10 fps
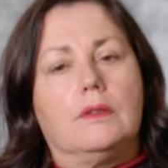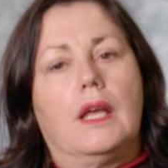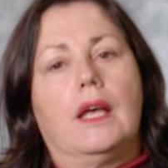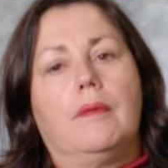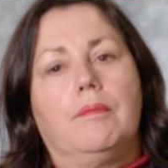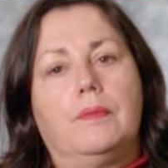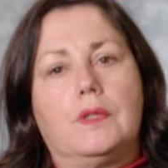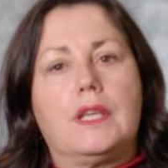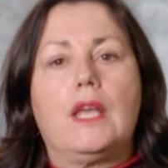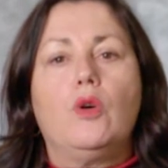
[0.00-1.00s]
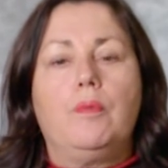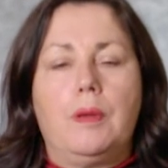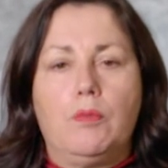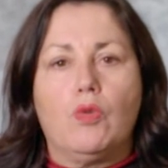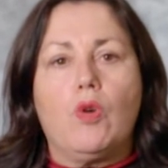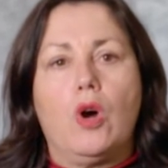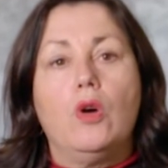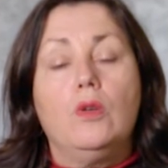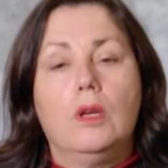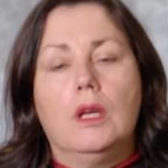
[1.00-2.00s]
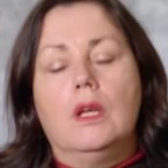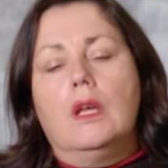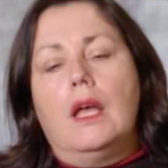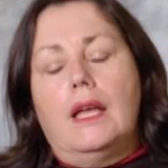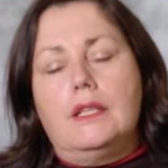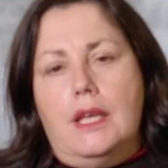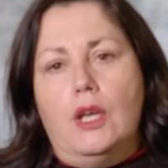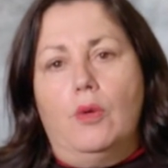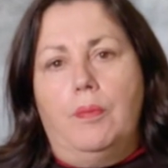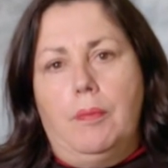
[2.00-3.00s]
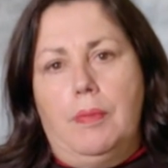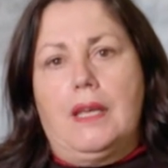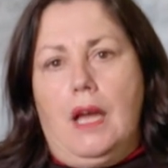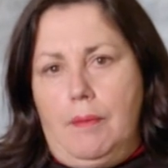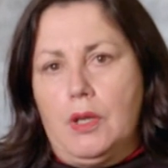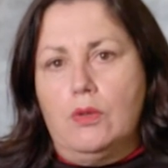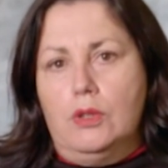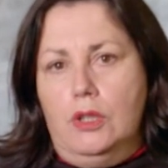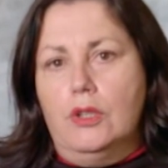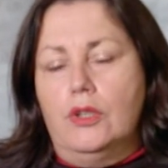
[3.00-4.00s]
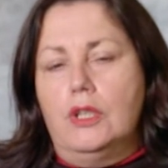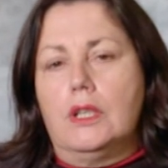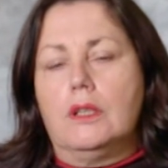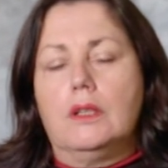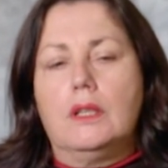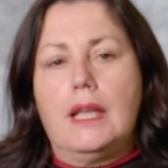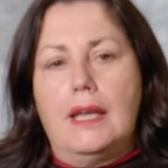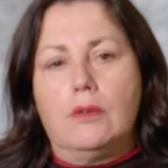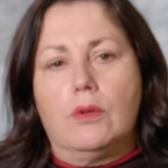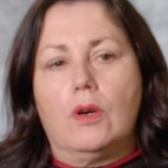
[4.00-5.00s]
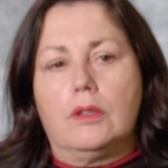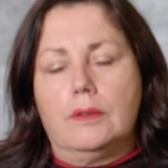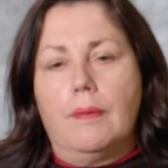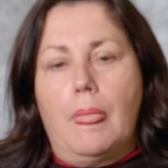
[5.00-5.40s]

to help him grow and to help him become a good learner later on.